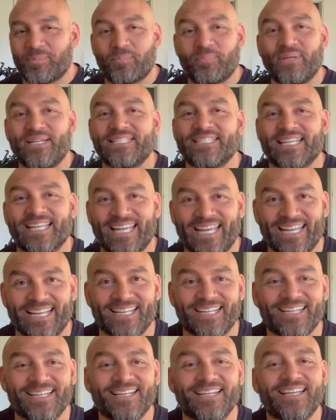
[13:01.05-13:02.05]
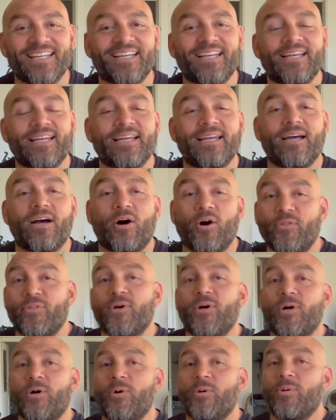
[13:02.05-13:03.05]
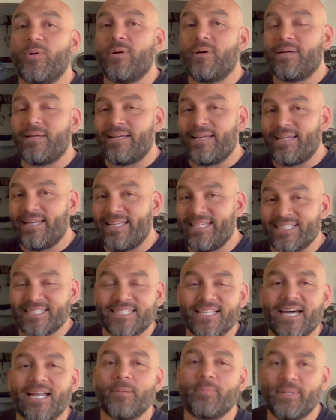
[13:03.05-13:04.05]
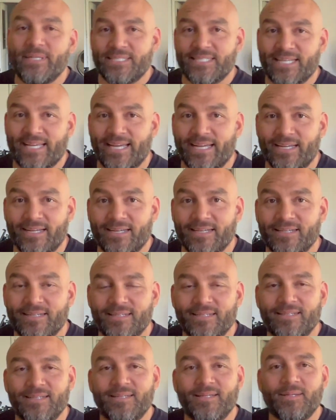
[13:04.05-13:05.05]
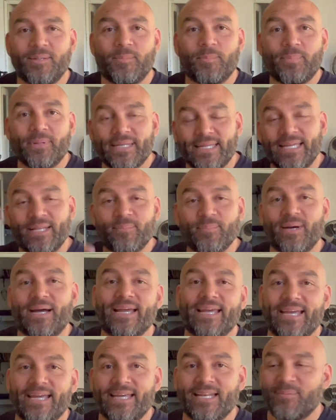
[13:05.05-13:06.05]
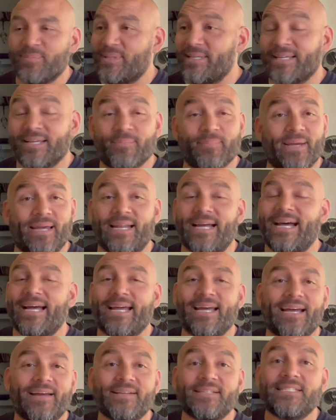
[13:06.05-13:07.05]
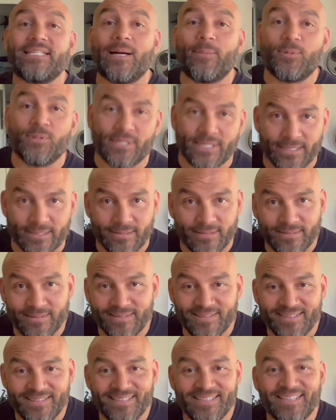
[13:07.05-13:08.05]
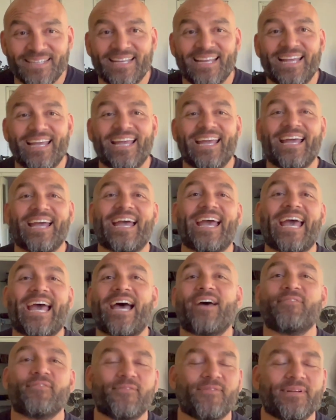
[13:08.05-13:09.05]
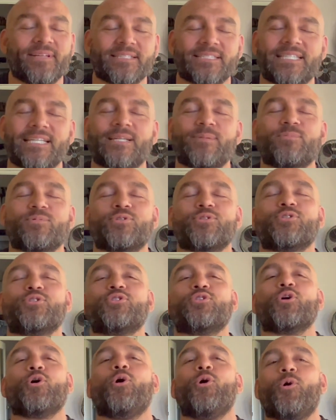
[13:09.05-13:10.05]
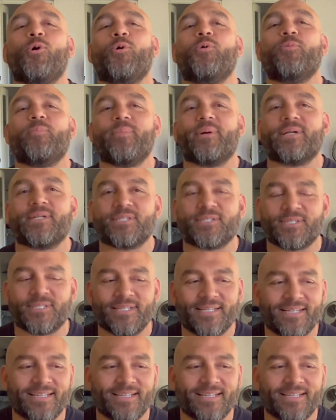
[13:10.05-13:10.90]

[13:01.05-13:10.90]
piece of cake. Although it is not a piece of cake, but in my head I'm thinking, man, I doubled it. Half of it seems so much,